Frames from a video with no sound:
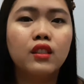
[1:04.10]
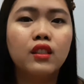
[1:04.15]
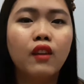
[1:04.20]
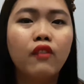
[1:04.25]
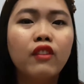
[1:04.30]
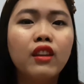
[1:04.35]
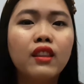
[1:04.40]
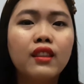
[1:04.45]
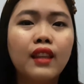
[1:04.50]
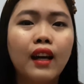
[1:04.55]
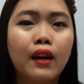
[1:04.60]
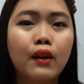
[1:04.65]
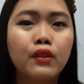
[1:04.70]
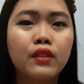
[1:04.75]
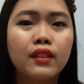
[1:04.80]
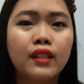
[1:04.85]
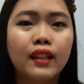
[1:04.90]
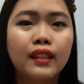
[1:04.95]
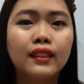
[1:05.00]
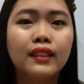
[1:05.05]

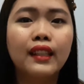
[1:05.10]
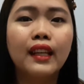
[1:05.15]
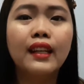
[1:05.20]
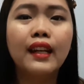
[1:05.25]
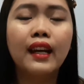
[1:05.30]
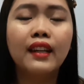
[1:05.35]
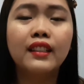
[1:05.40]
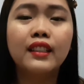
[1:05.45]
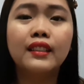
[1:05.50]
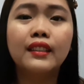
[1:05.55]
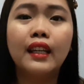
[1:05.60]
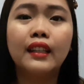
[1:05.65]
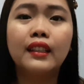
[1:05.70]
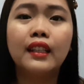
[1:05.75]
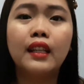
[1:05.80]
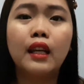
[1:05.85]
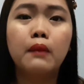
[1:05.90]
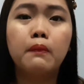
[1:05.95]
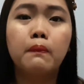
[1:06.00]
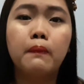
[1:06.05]

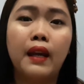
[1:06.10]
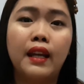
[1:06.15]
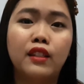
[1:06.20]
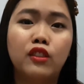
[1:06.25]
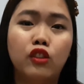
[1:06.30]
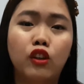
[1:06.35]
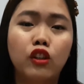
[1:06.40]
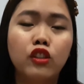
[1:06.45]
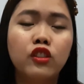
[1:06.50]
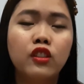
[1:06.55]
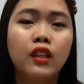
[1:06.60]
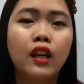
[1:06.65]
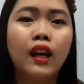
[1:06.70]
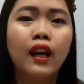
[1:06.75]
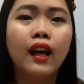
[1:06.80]
7,999 pesos,